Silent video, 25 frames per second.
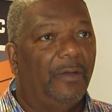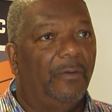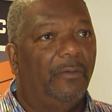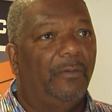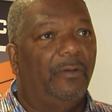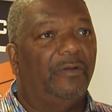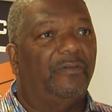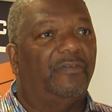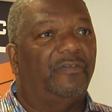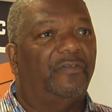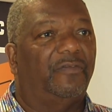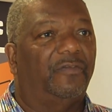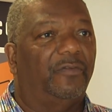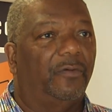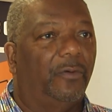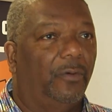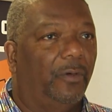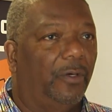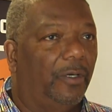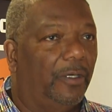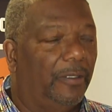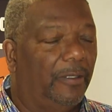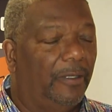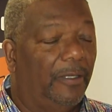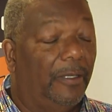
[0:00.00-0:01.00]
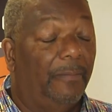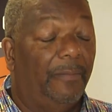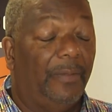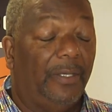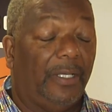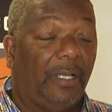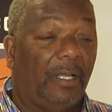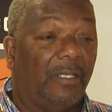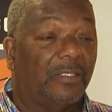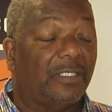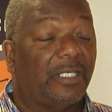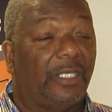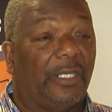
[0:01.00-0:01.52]
with Ford
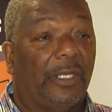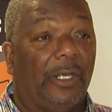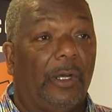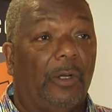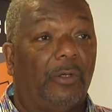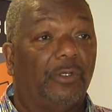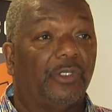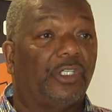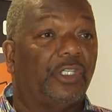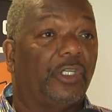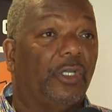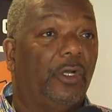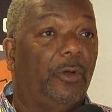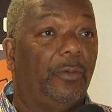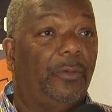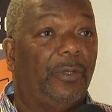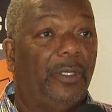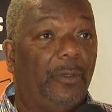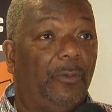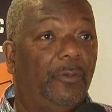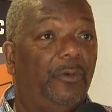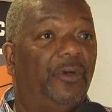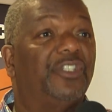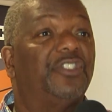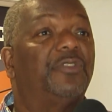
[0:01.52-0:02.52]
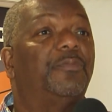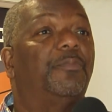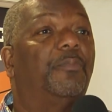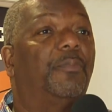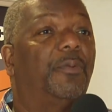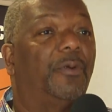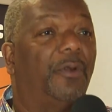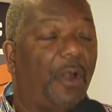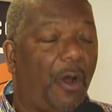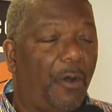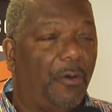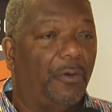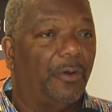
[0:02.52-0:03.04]
because Carroll Shelby was
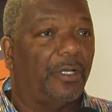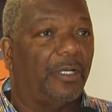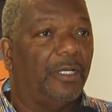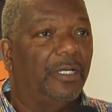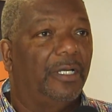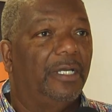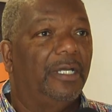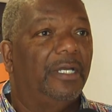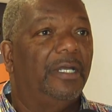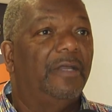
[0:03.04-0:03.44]
broke.